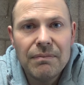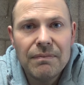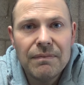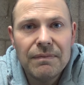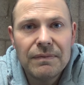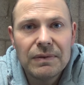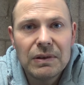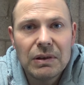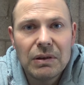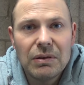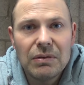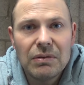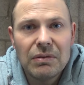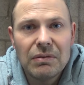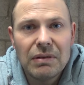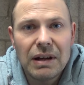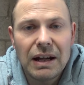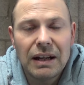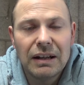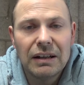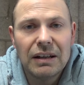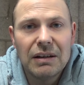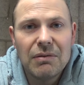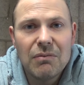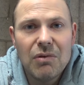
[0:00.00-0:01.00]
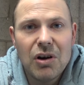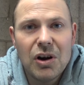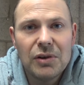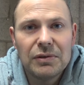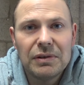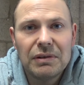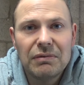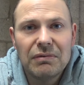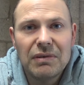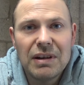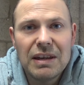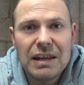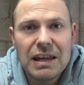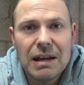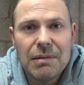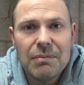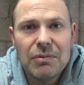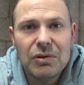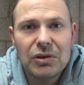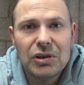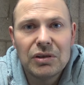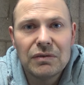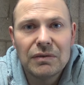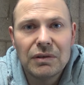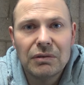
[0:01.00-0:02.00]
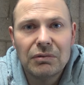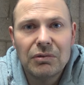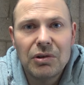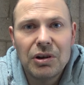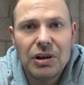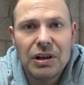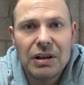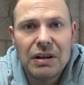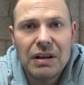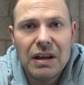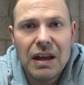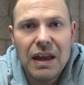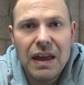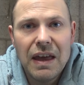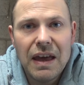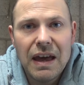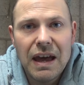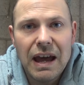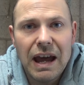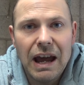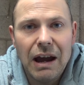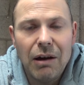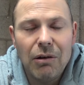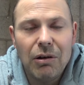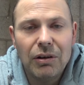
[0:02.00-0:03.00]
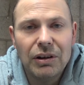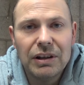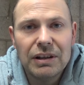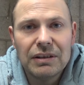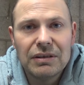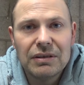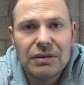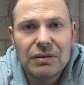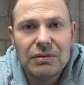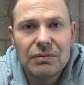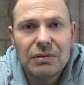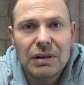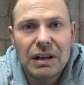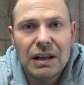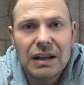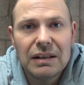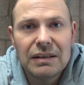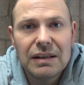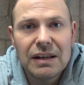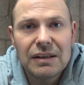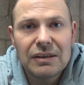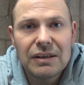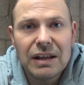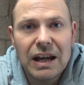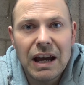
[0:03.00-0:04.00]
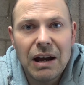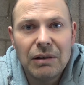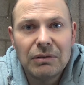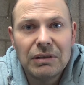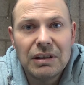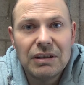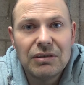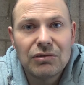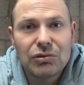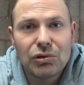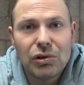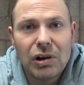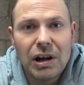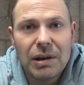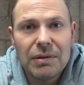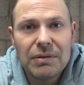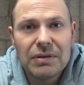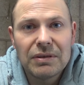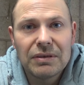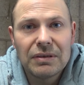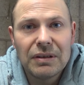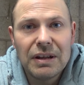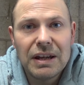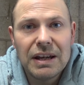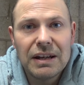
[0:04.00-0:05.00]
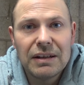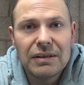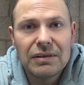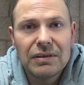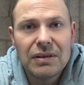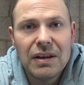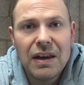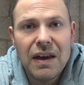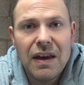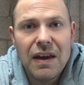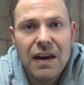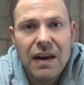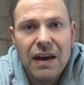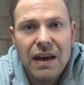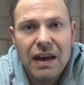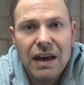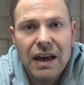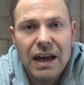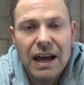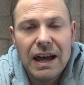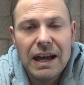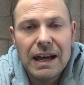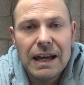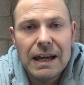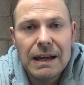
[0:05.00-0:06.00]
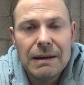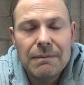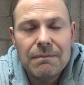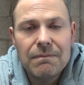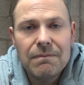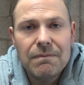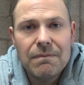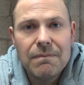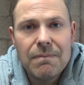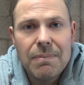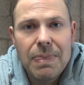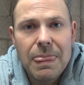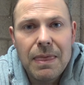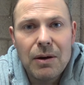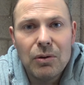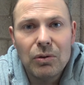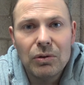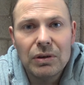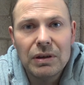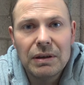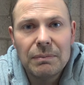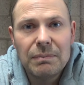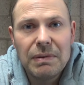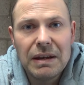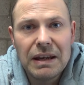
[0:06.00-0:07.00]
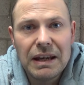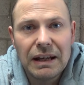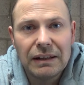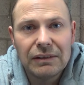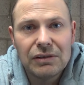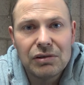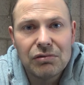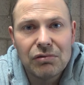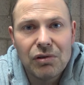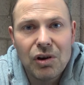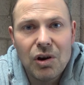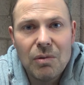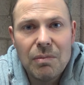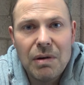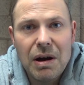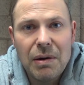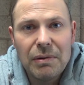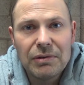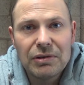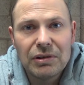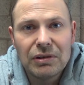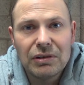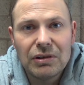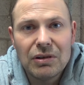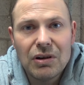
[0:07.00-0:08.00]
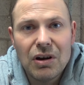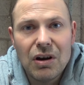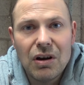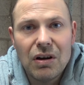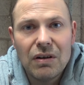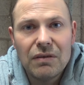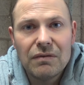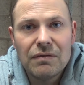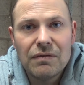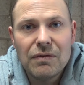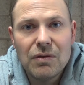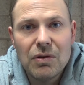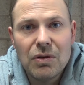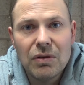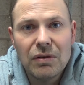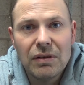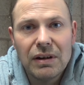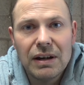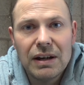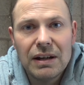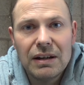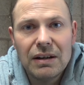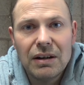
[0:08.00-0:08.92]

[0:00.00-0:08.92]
so handling-wise, didn't really get much of a run out on it to test it out. Didn't try out the slicks or the big anti-roll bar which I'd got for it